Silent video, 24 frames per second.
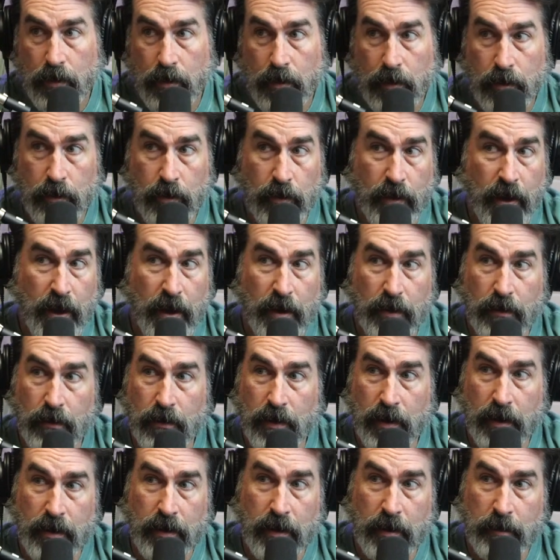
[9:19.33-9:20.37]
You can't do
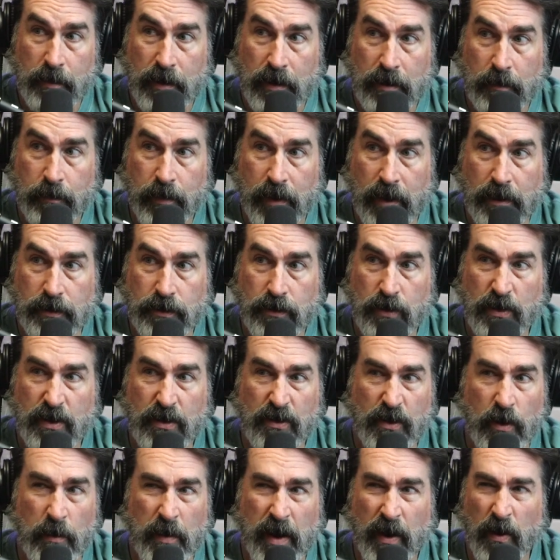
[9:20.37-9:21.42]
anything about the past.
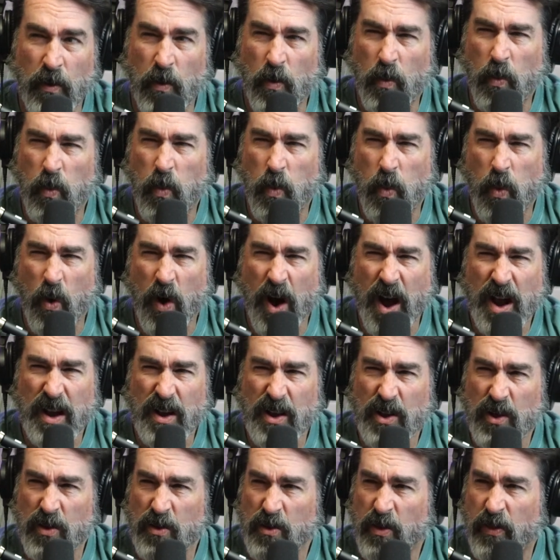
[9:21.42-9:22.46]
No matter what
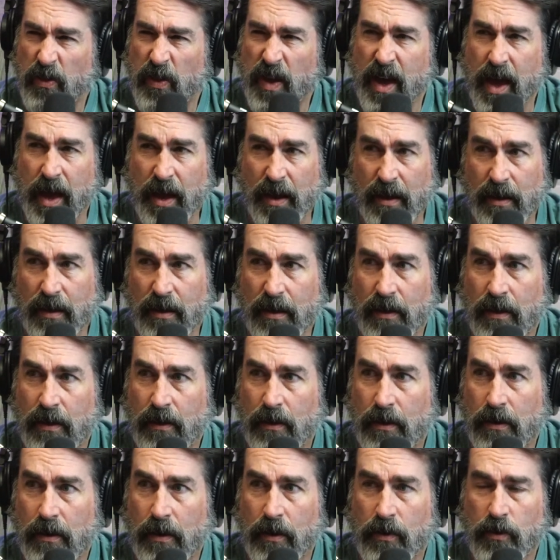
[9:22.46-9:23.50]
you think,
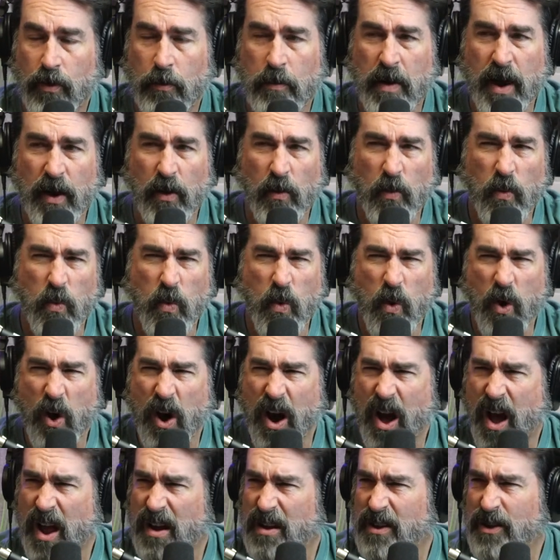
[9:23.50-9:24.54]
no matter
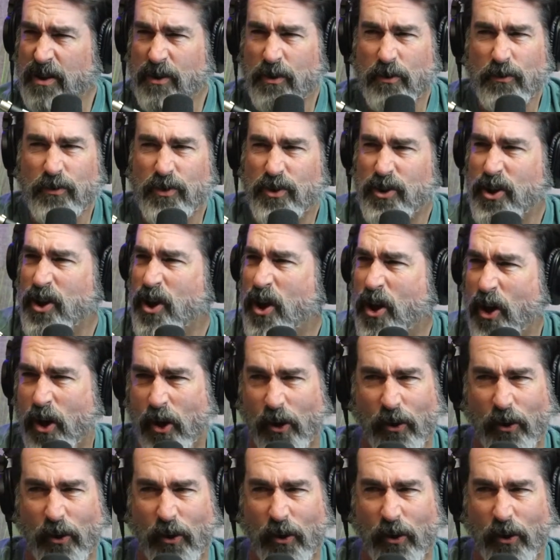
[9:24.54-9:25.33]
what you do.